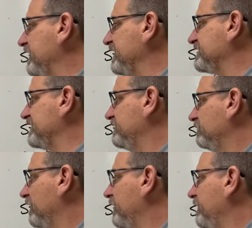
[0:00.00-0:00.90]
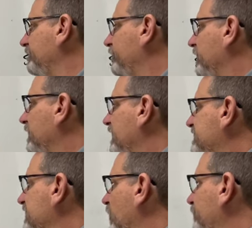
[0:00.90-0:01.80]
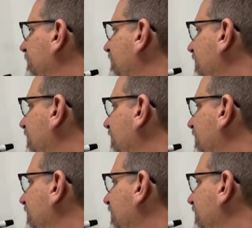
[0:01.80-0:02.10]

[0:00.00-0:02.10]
easy, right? It tells me that